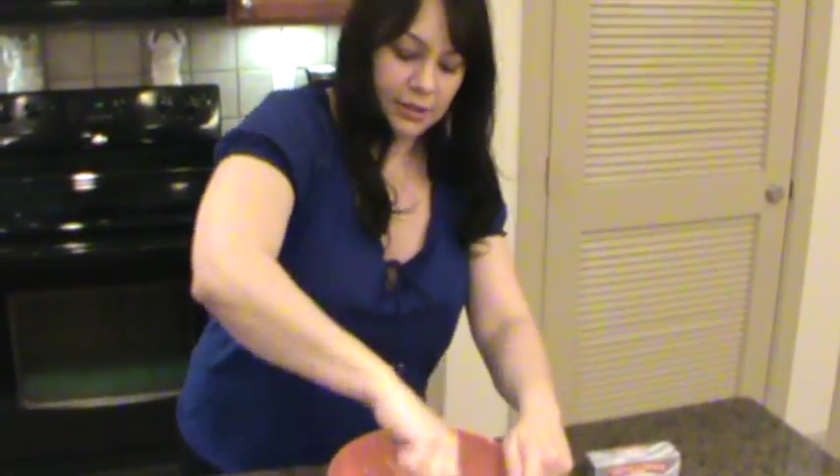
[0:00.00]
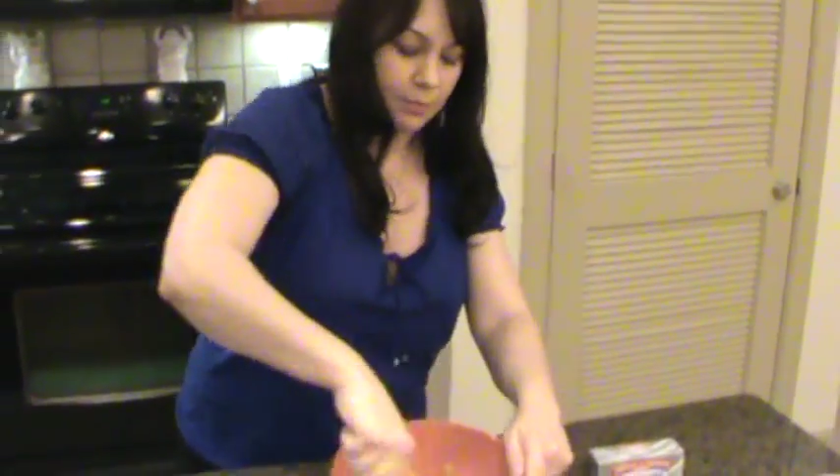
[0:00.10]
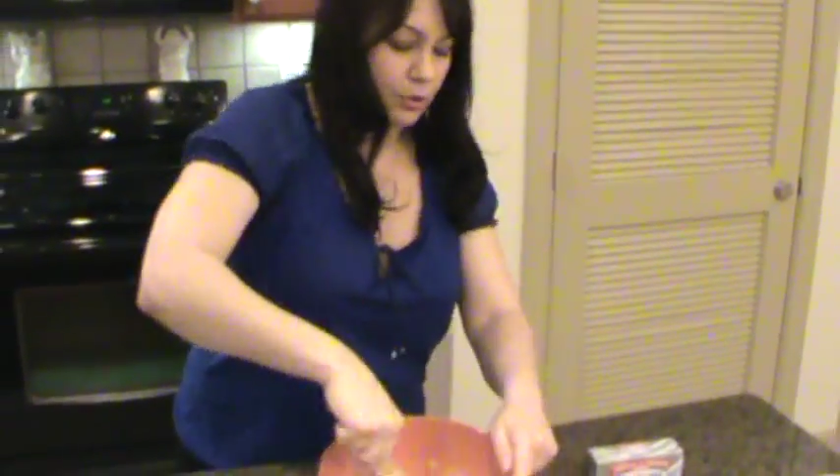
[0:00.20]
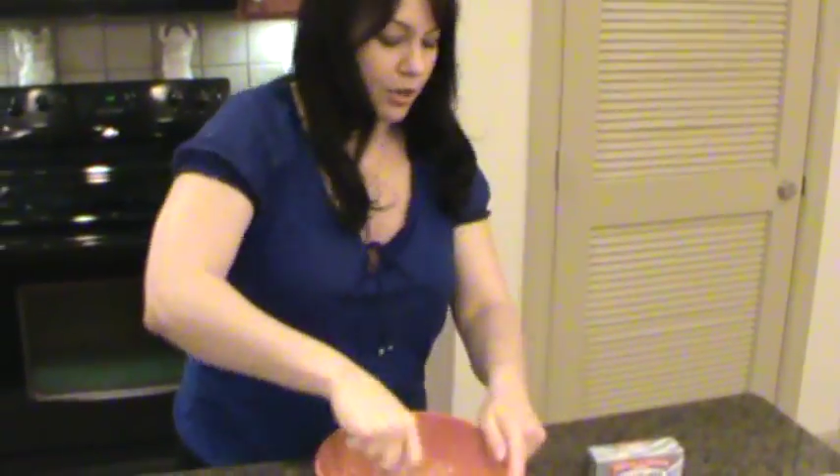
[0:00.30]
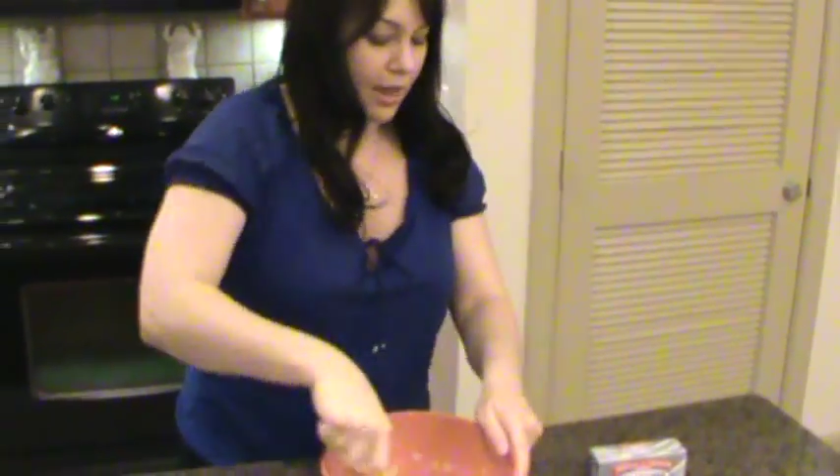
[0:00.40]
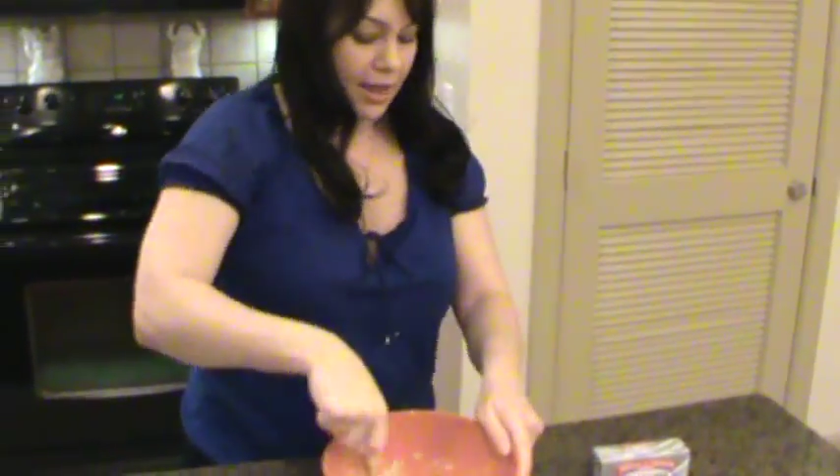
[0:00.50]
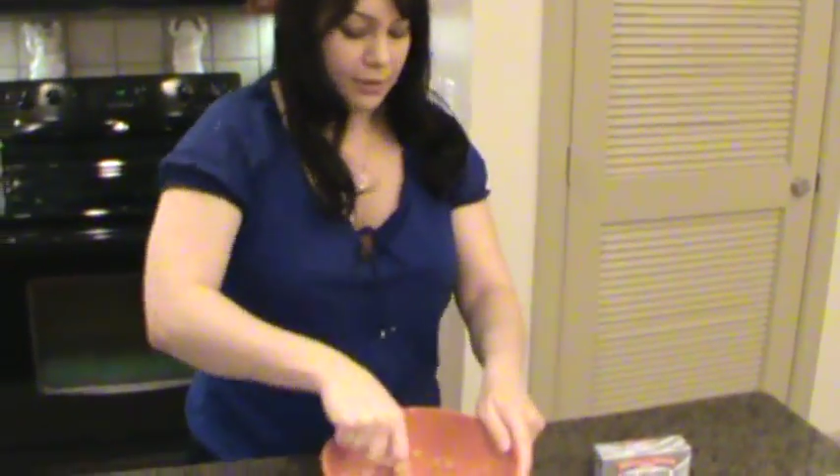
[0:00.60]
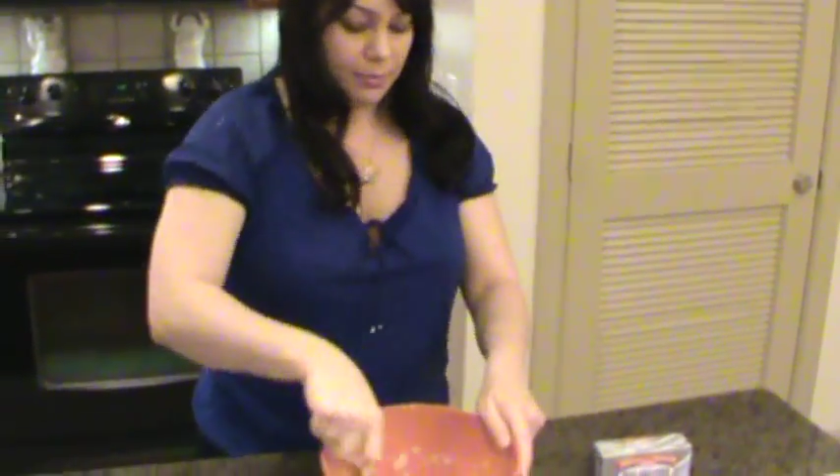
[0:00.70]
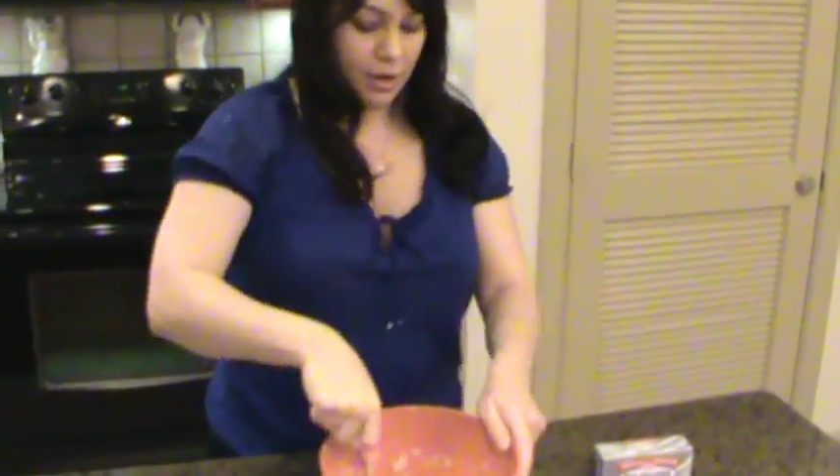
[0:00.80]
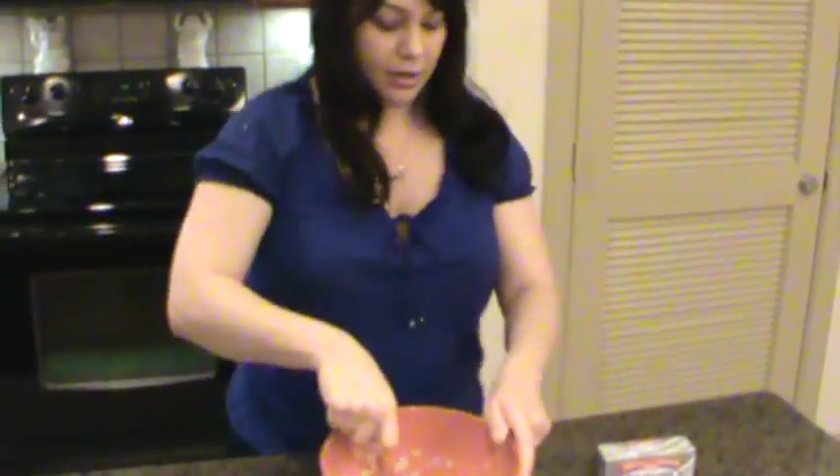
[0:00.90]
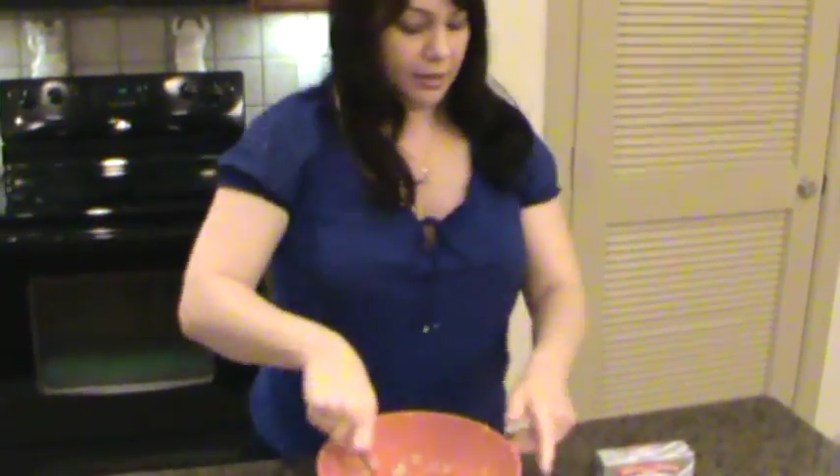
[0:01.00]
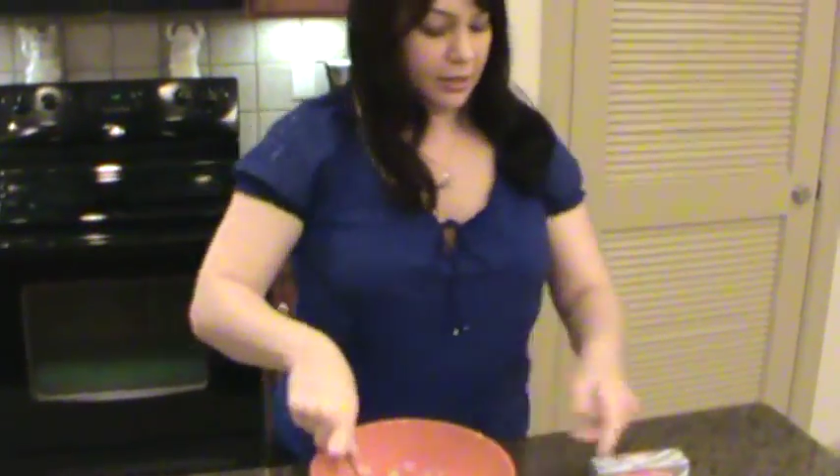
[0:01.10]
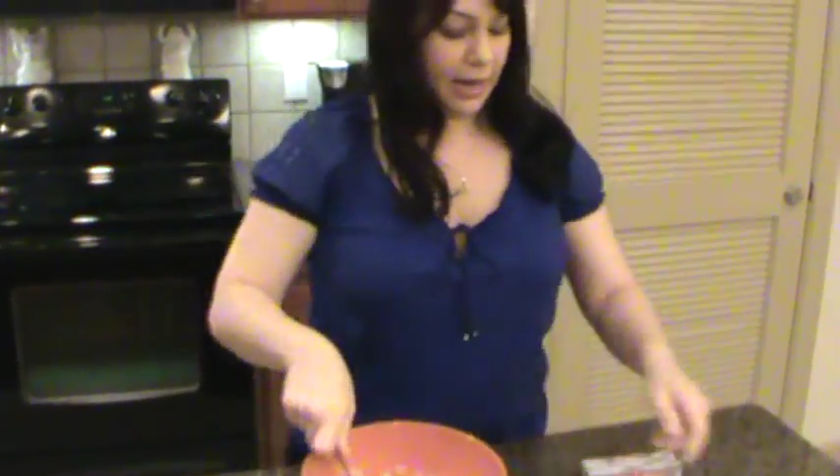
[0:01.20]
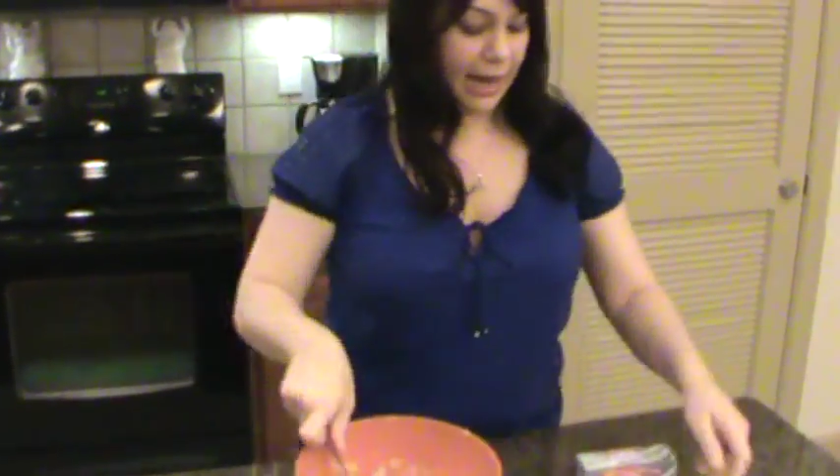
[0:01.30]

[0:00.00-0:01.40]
I'm going to add my